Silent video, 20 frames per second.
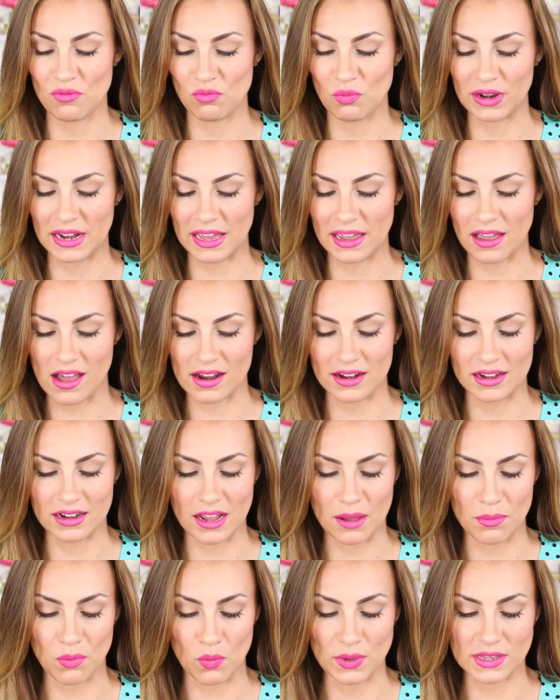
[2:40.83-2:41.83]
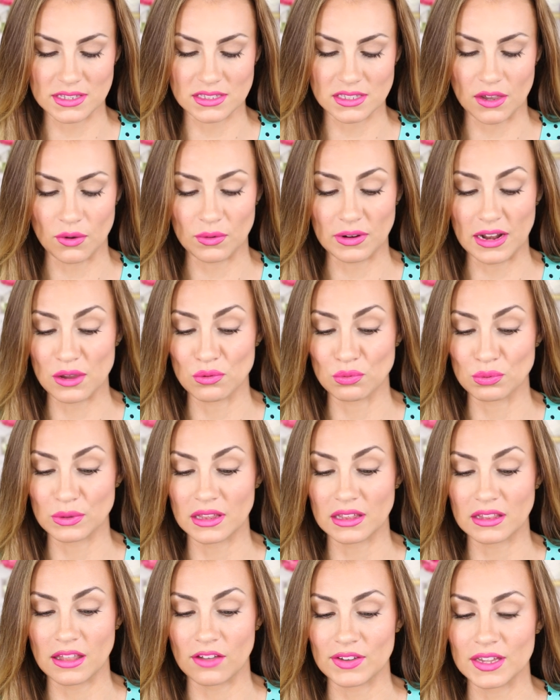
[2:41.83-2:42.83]
when I got it a couple weeks ago, and I
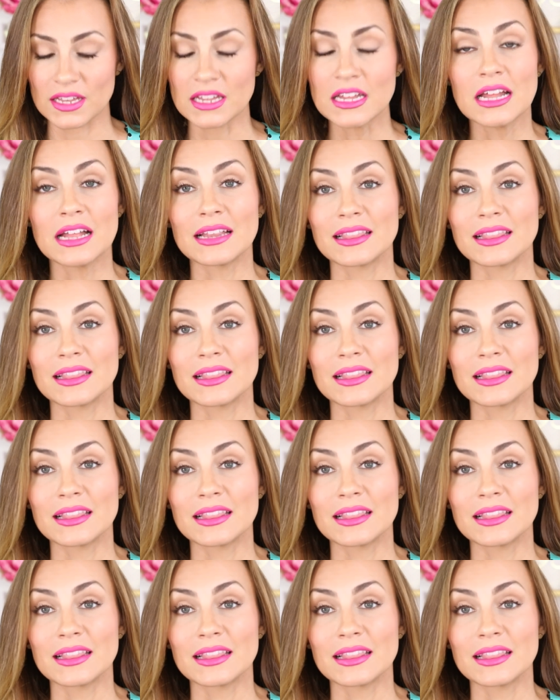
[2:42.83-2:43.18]
really love it.